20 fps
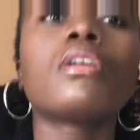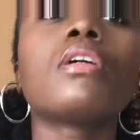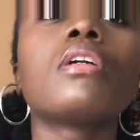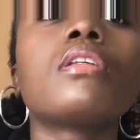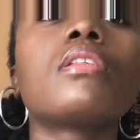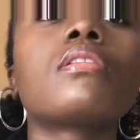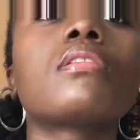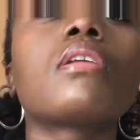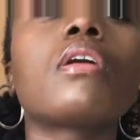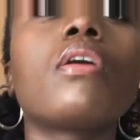
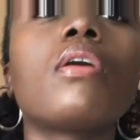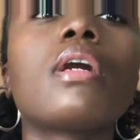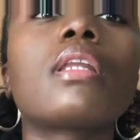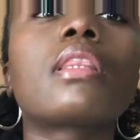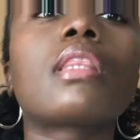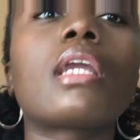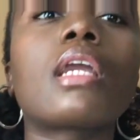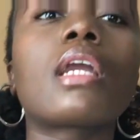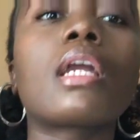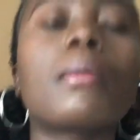So I
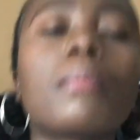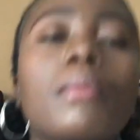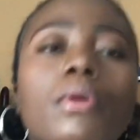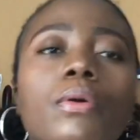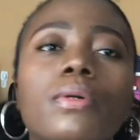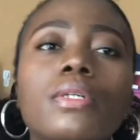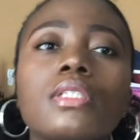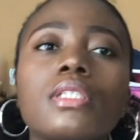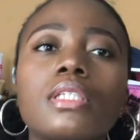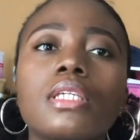think I'm
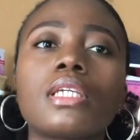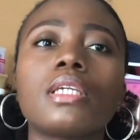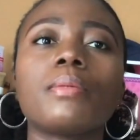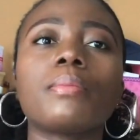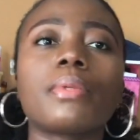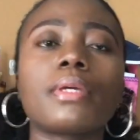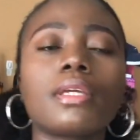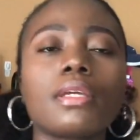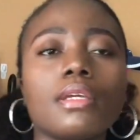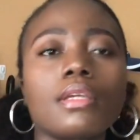going to keep
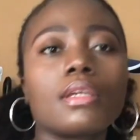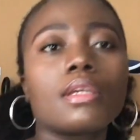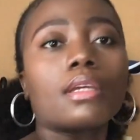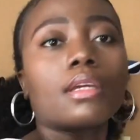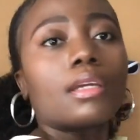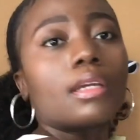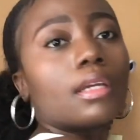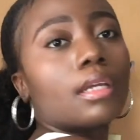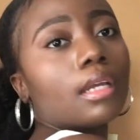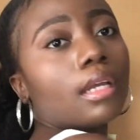it.
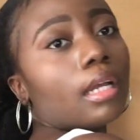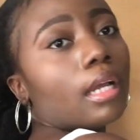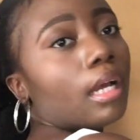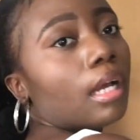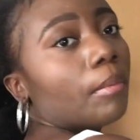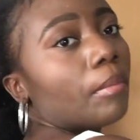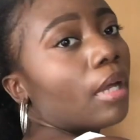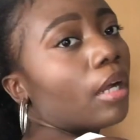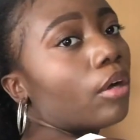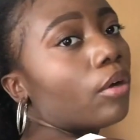
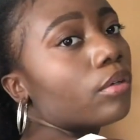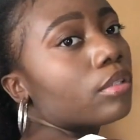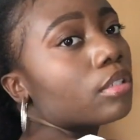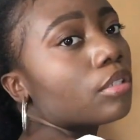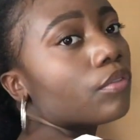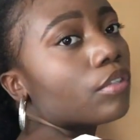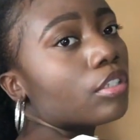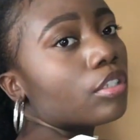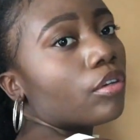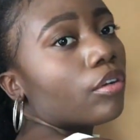I'm not going to
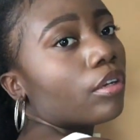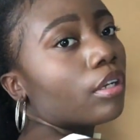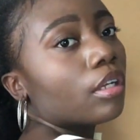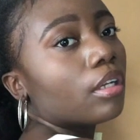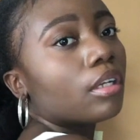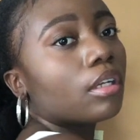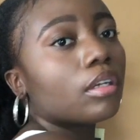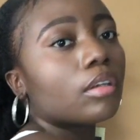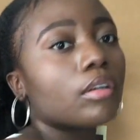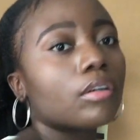return it
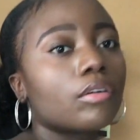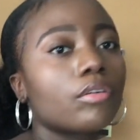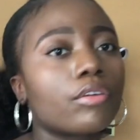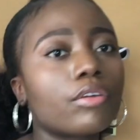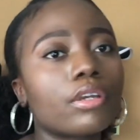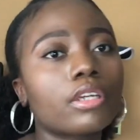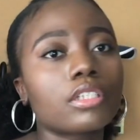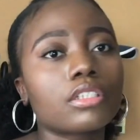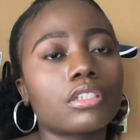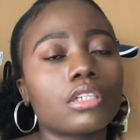or
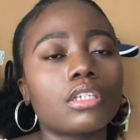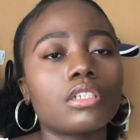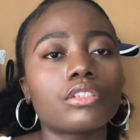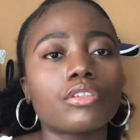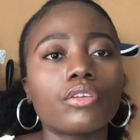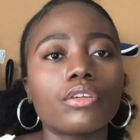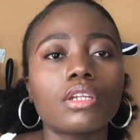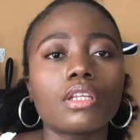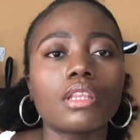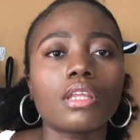exchange or
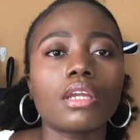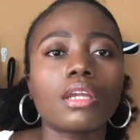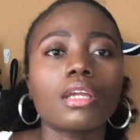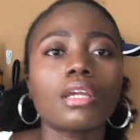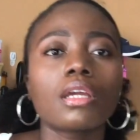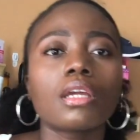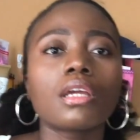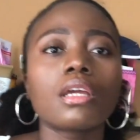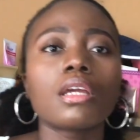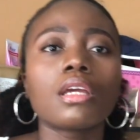anything.
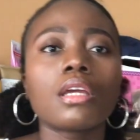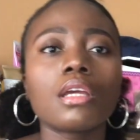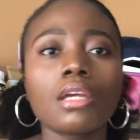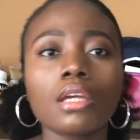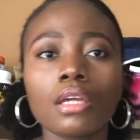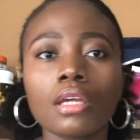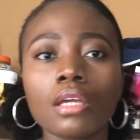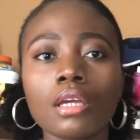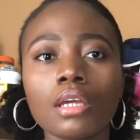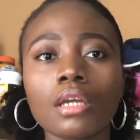
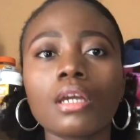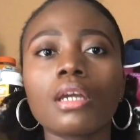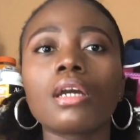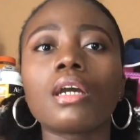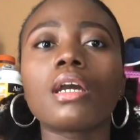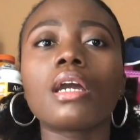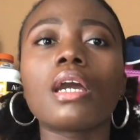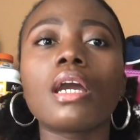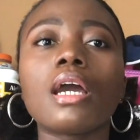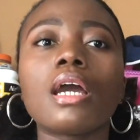
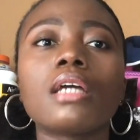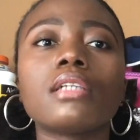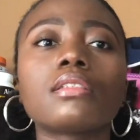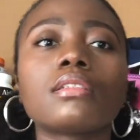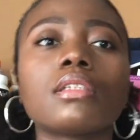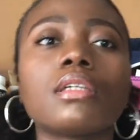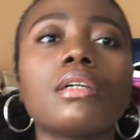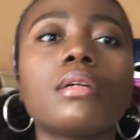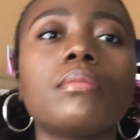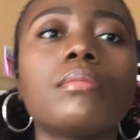It has
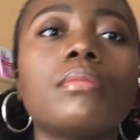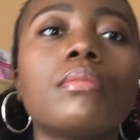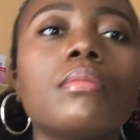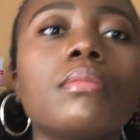little